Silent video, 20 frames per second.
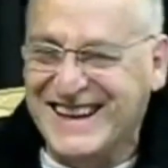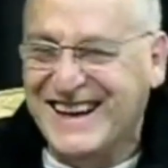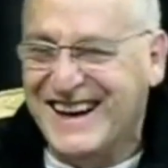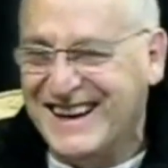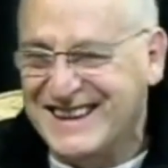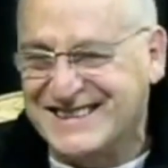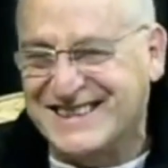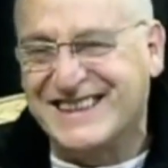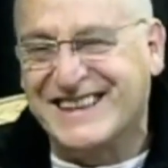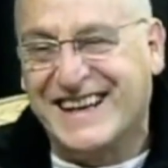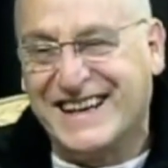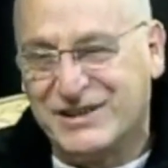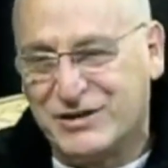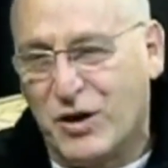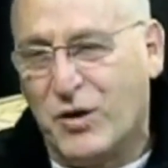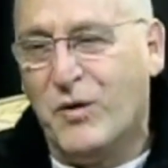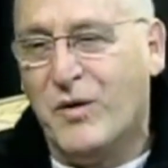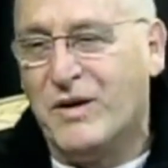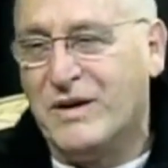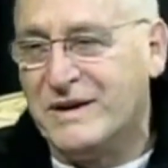I said,
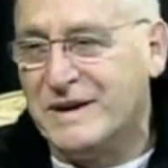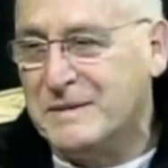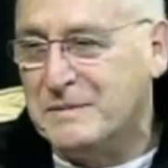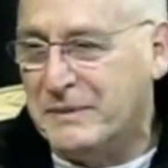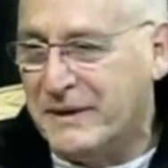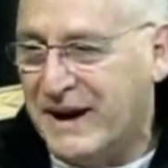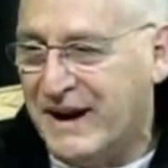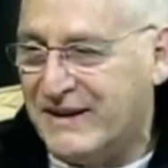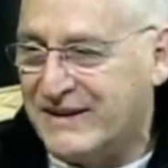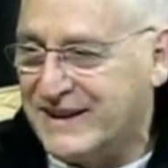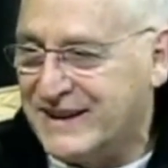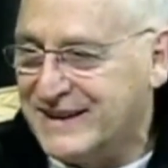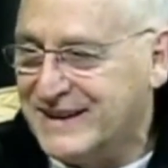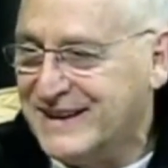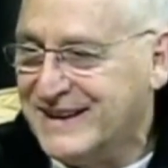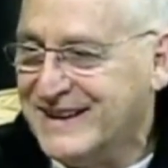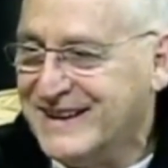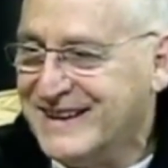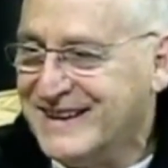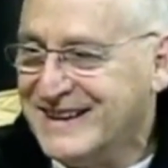don't worry about it.
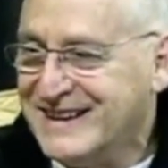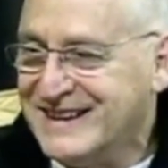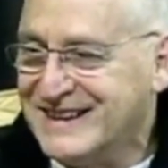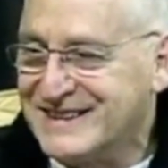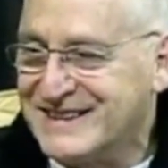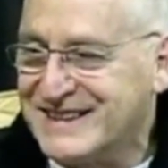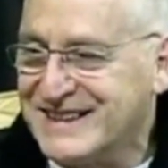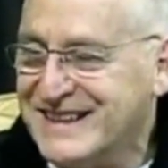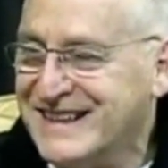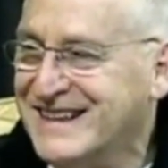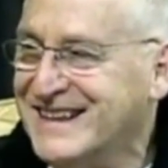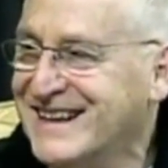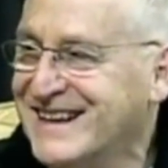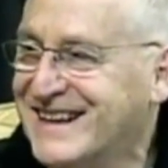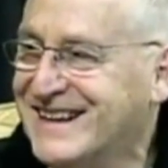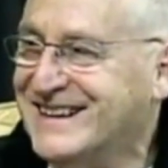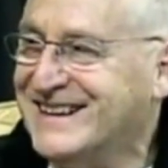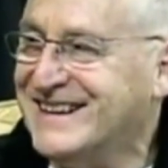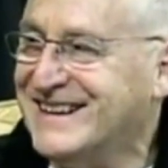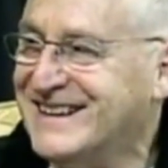Uh, tell him the
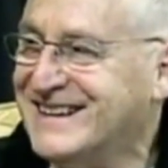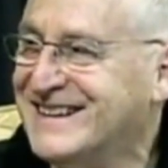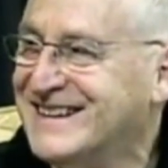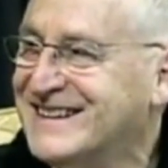story how